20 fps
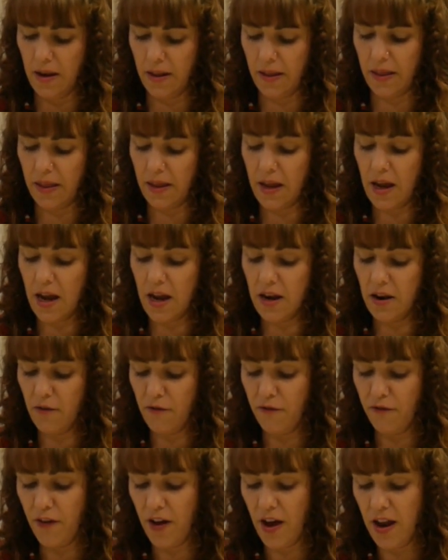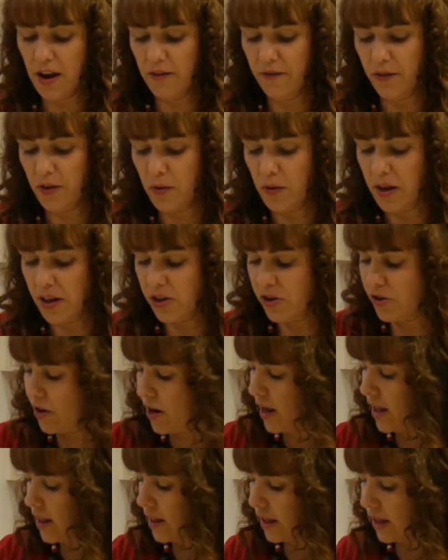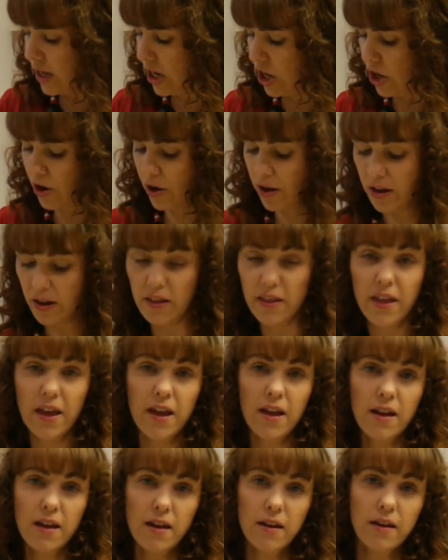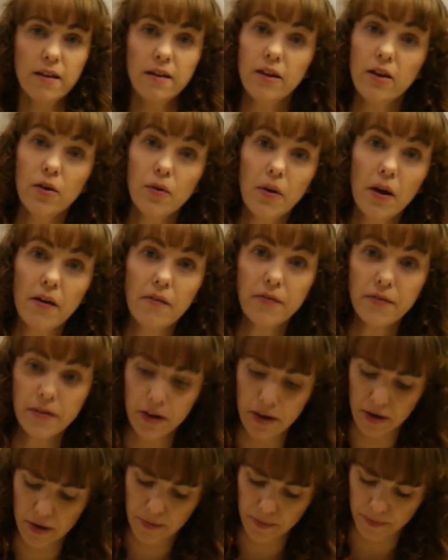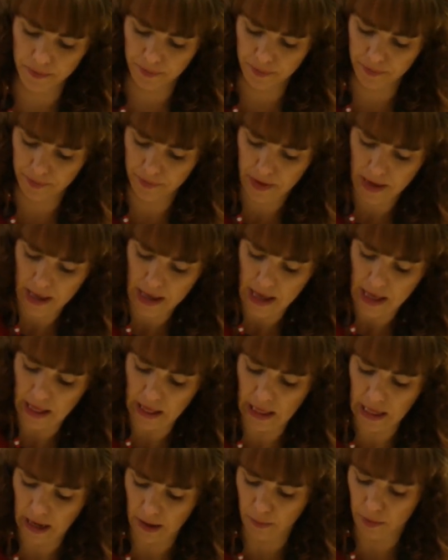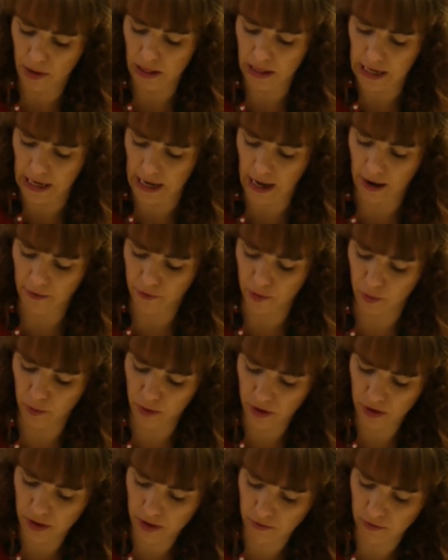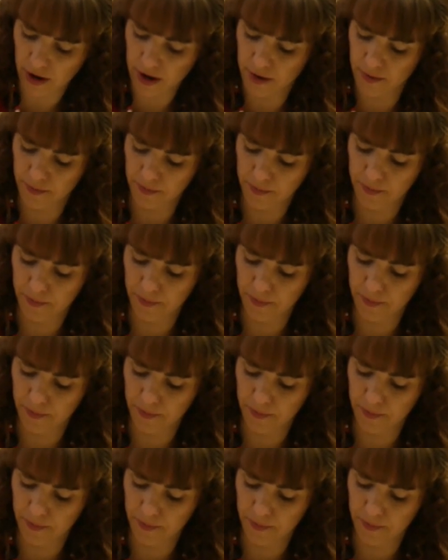It's kind of fun if you get your hands in here, because then you have to lick them clean afterwards, right?